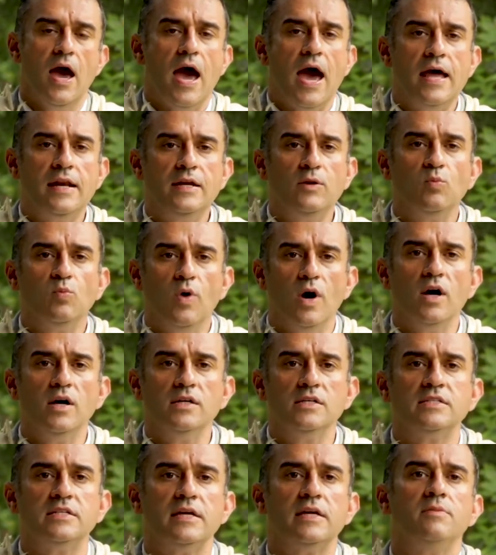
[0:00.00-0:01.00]
And it
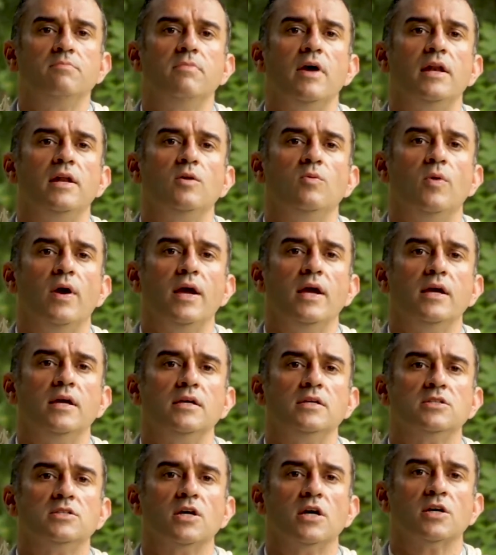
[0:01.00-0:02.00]
was, in many
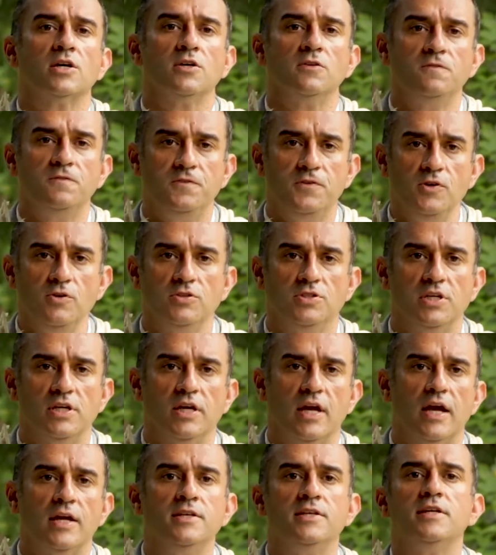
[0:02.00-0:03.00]
ways, a
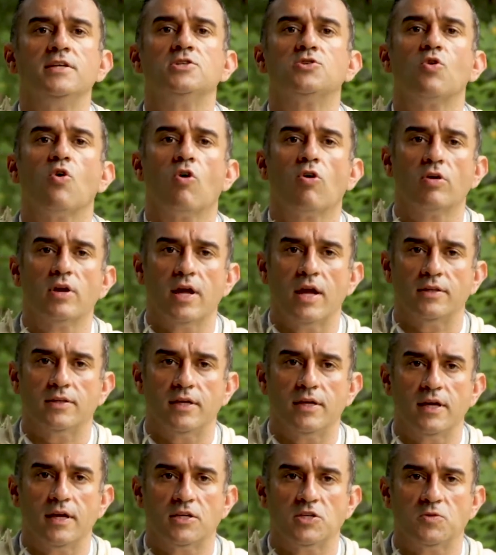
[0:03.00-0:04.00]
confusing and
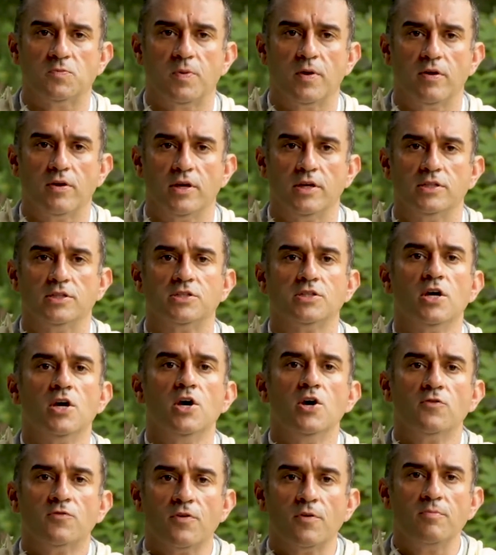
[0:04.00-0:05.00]
disorienting experience
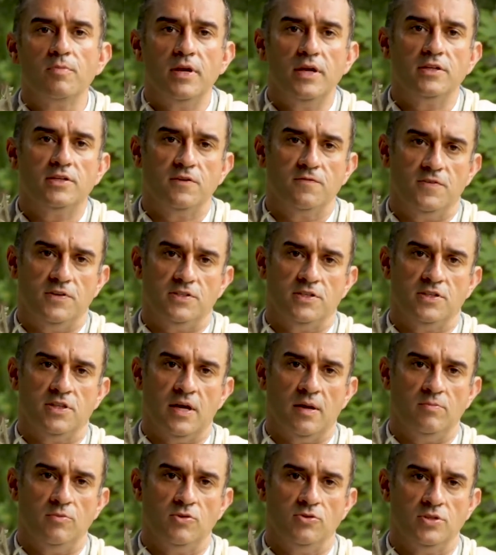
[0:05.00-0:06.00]
for me to visit
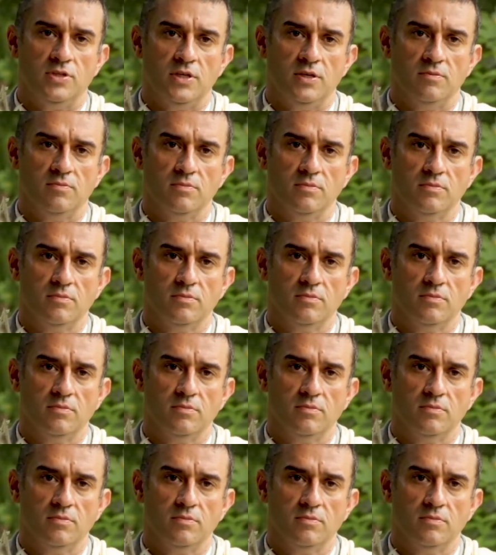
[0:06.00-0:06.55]
that museum.